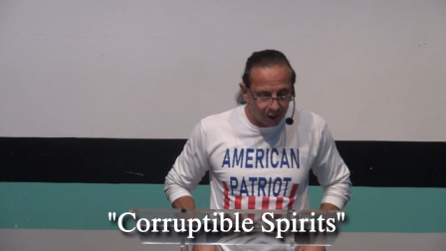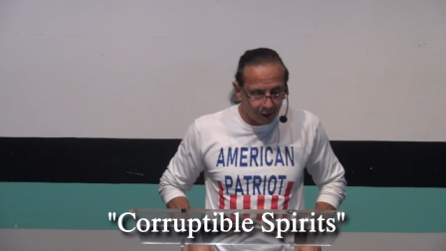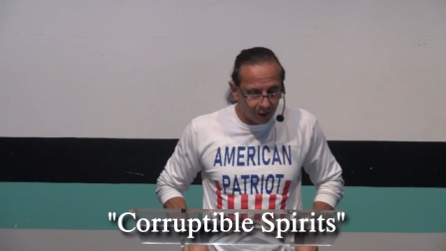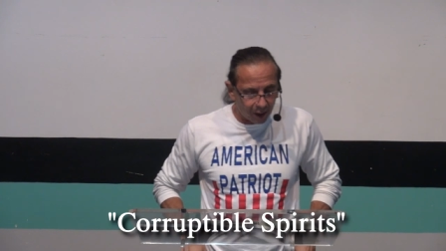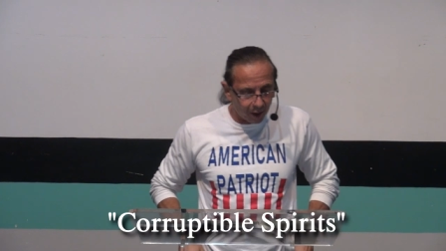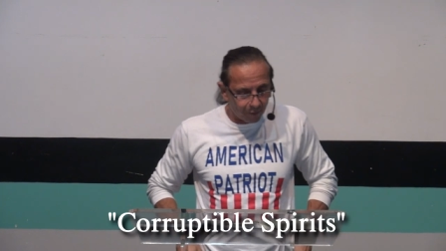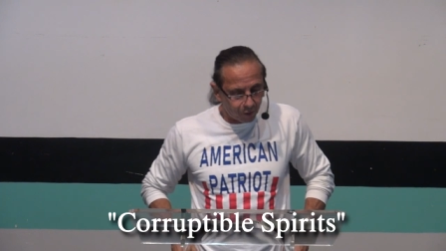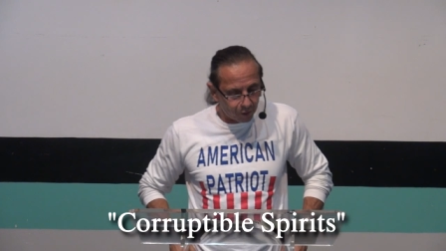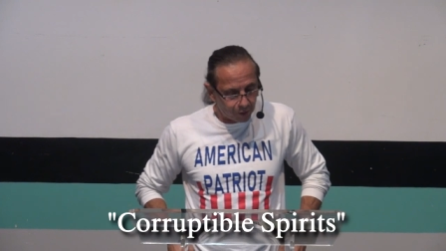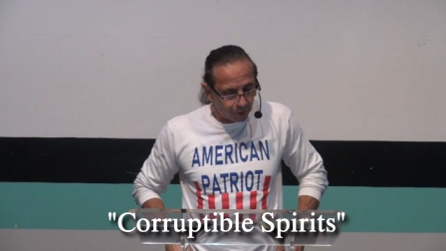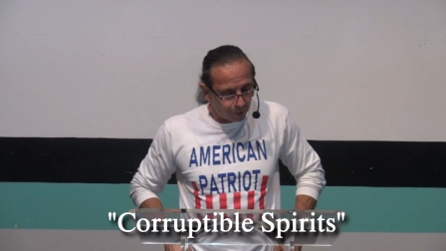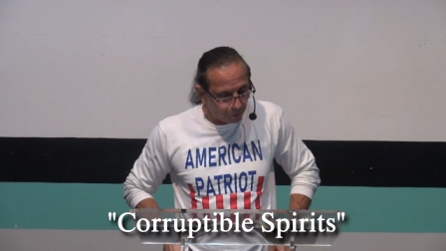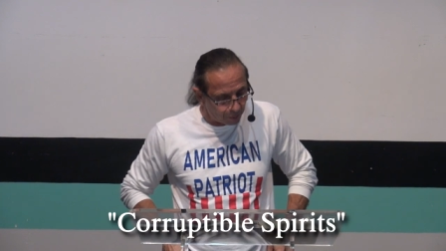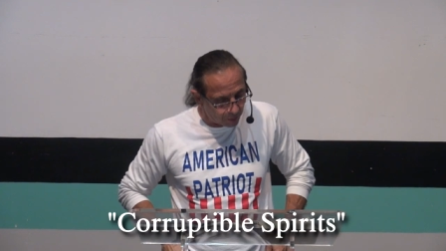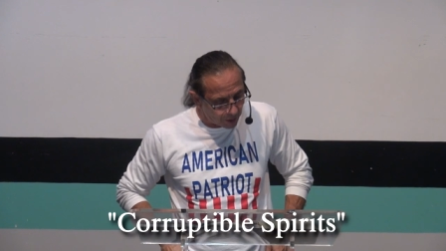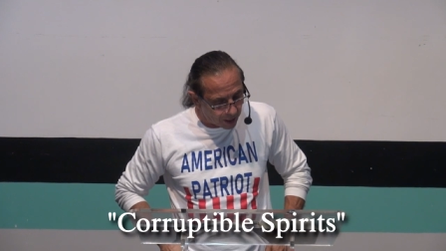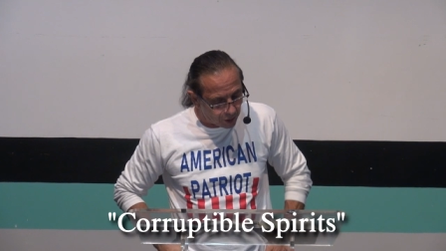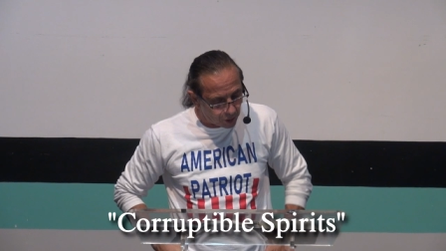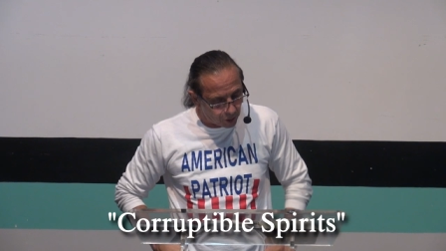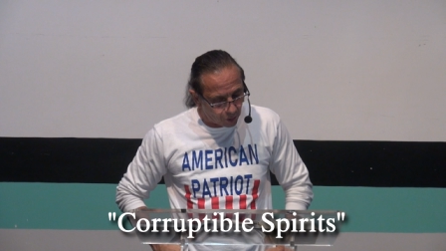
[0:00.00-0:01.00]
lovers of
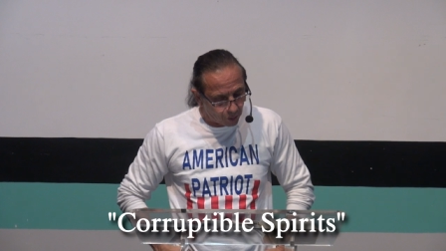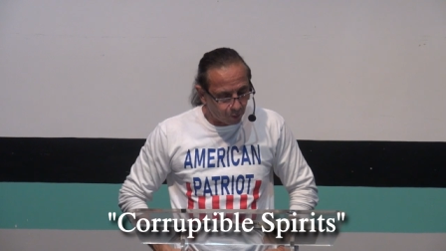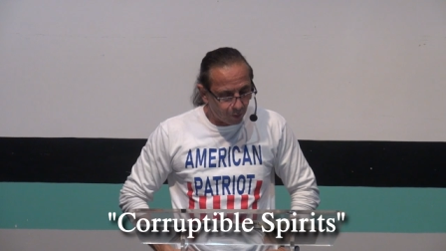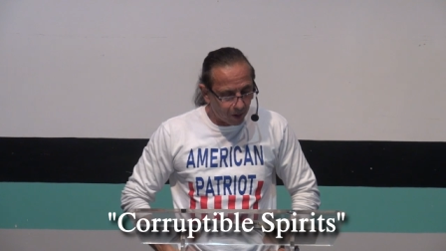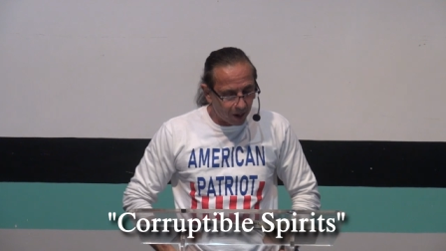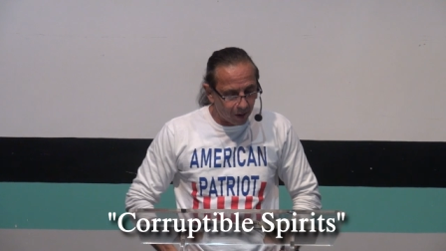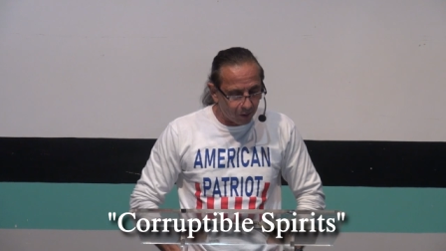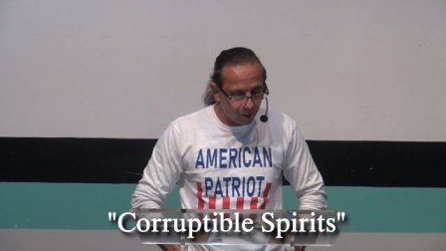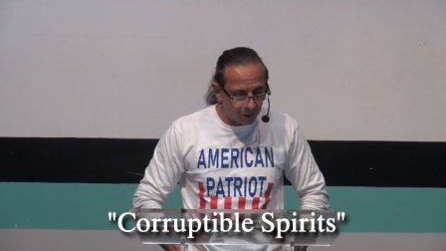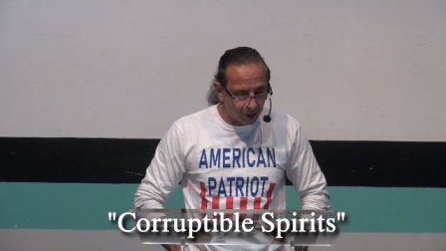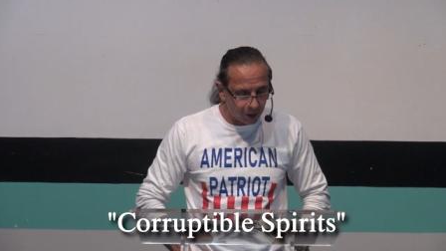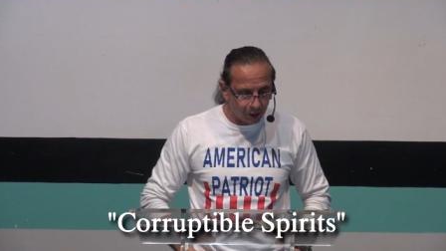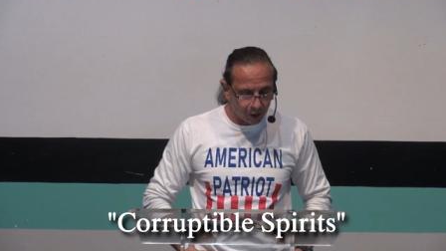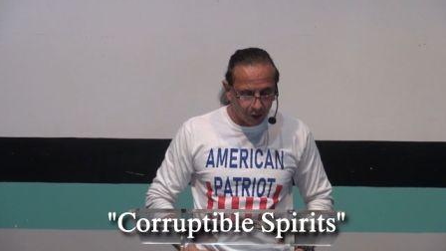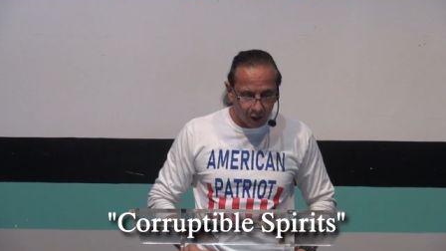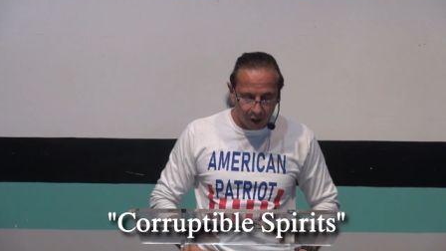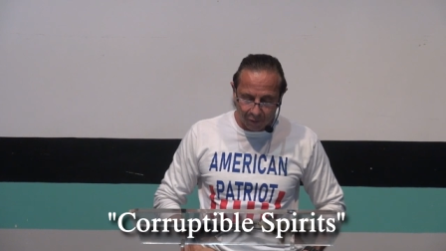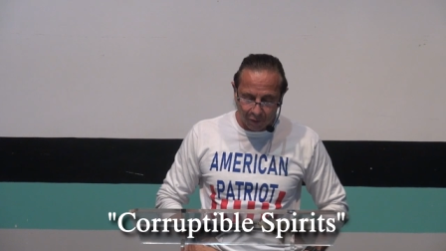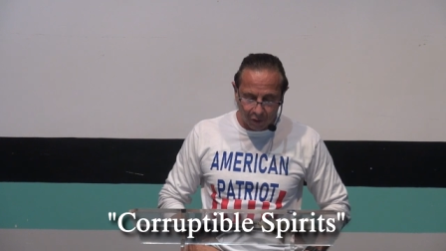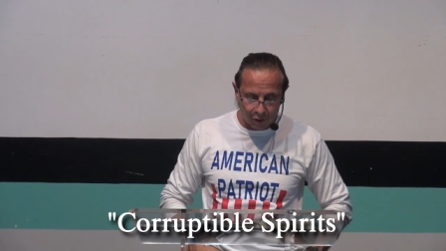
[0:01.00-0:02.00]
pleasure rather than
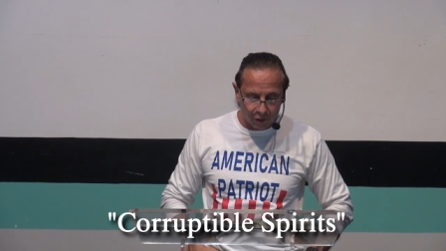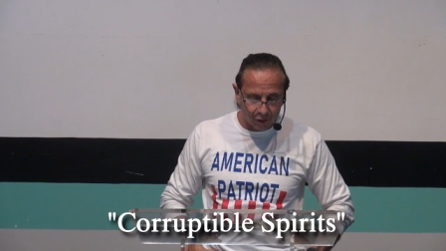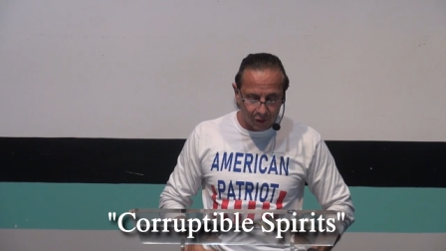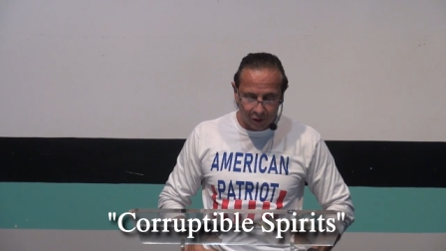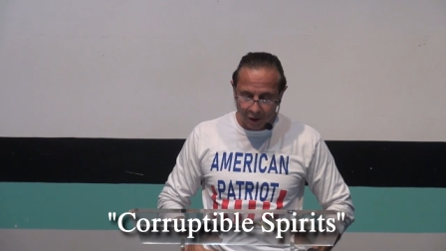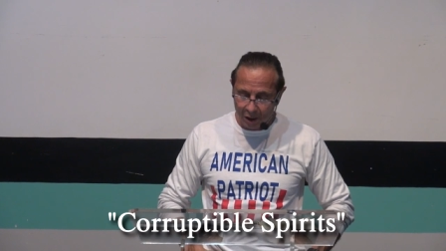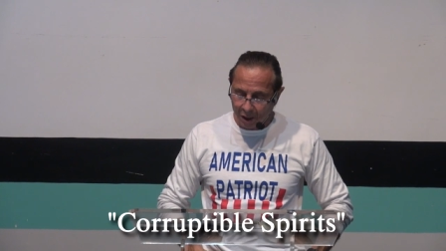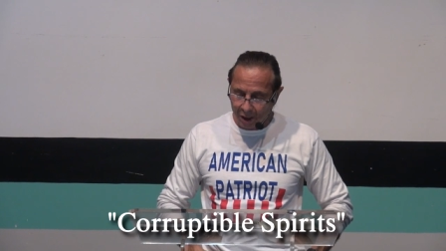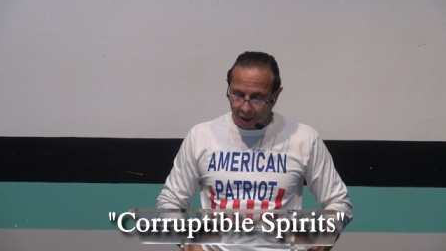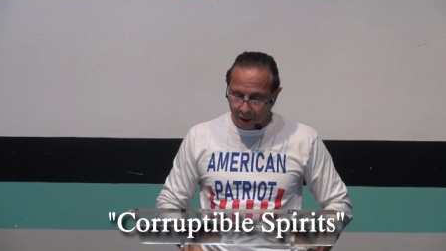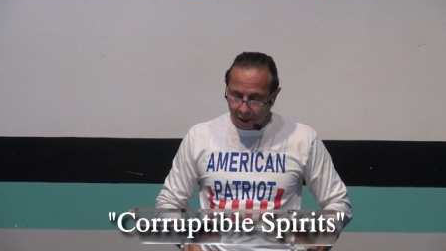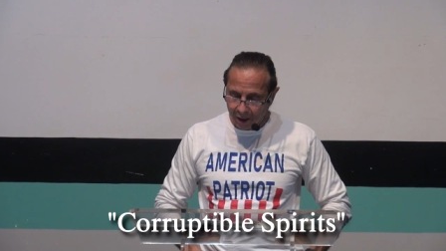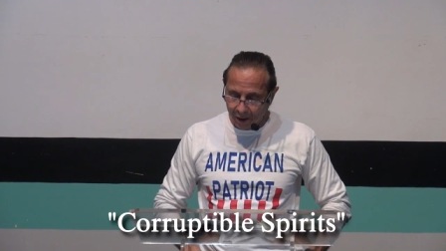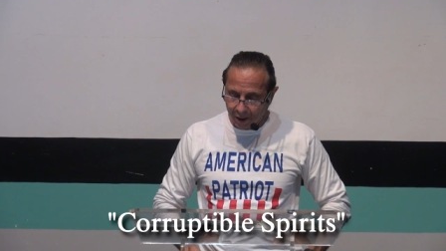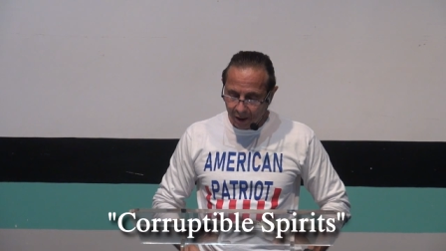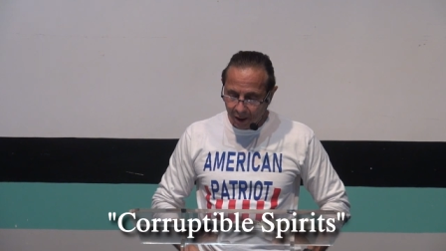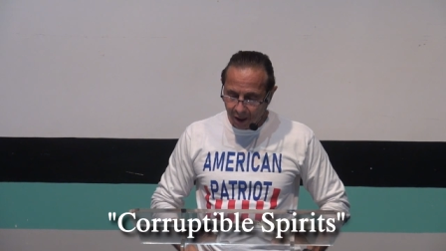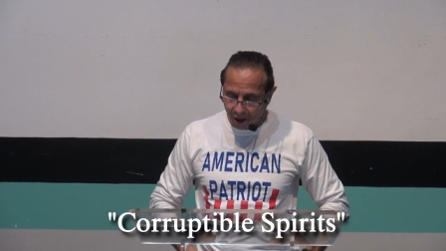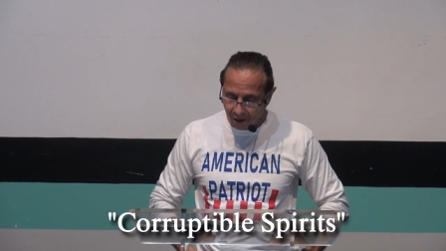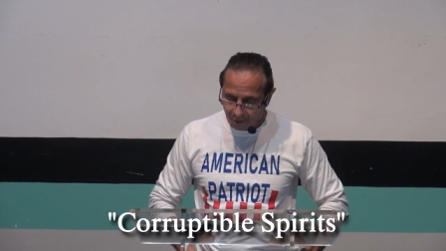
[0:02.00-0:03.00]
lovers
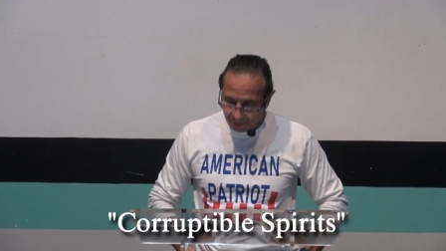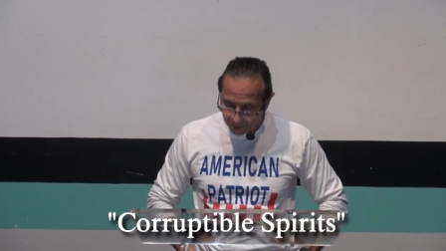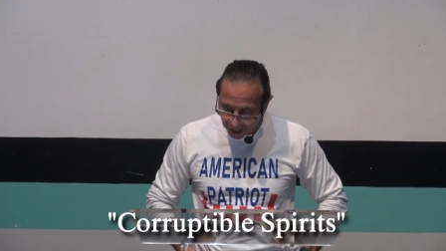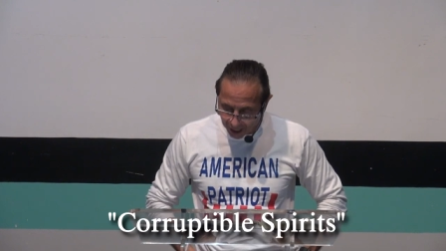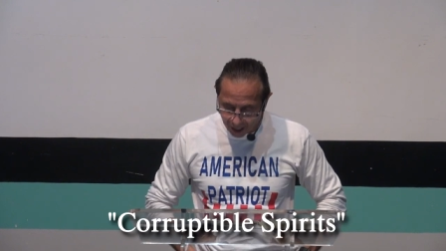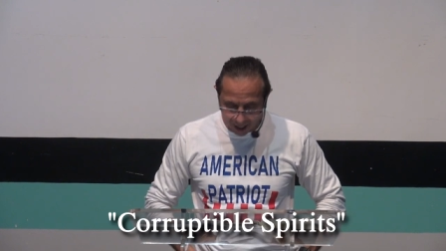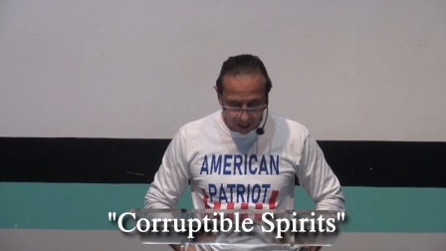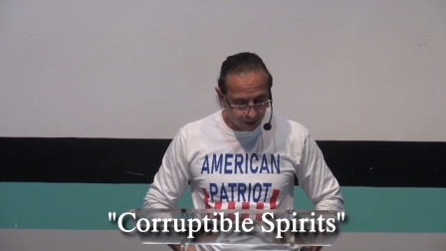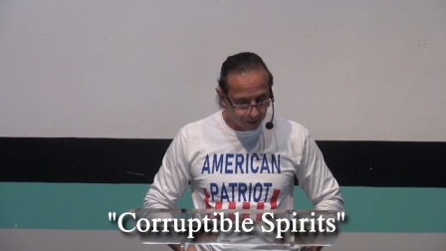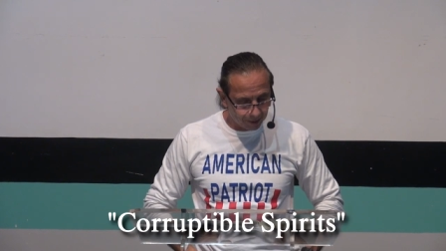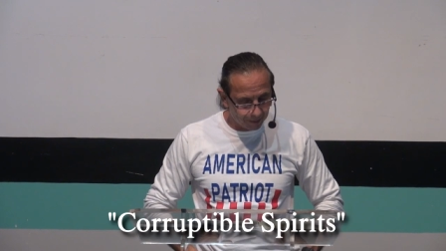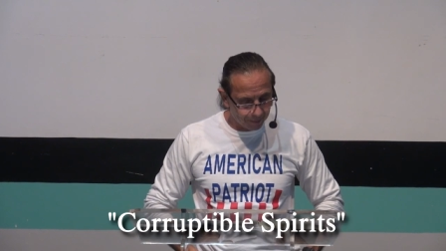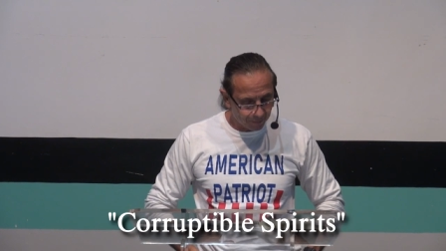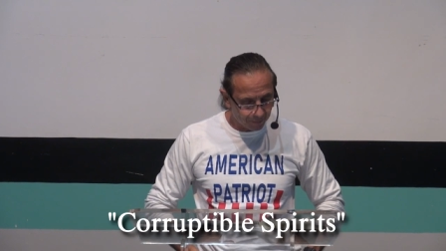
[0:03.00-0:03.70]
of God.